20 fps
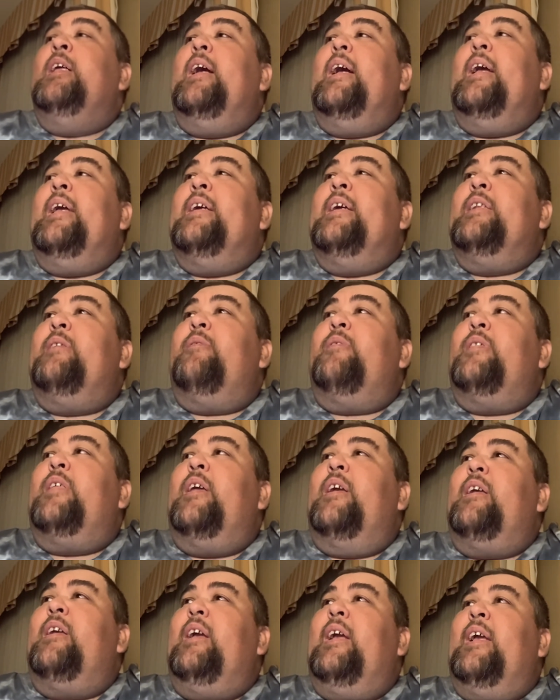and
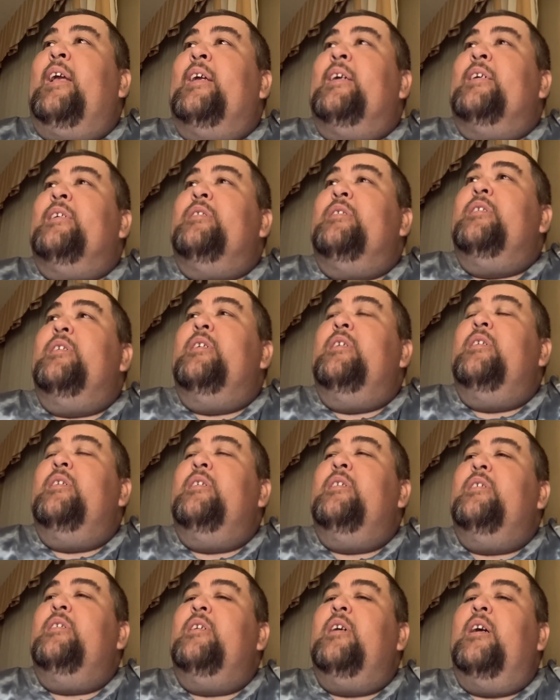everything. And
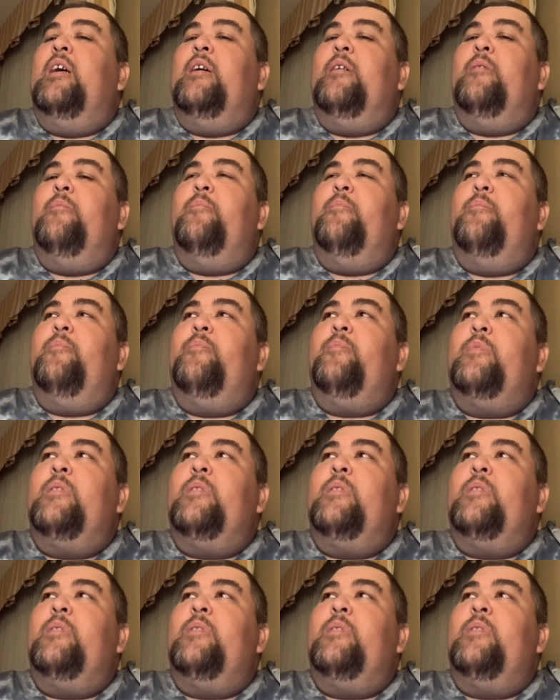um,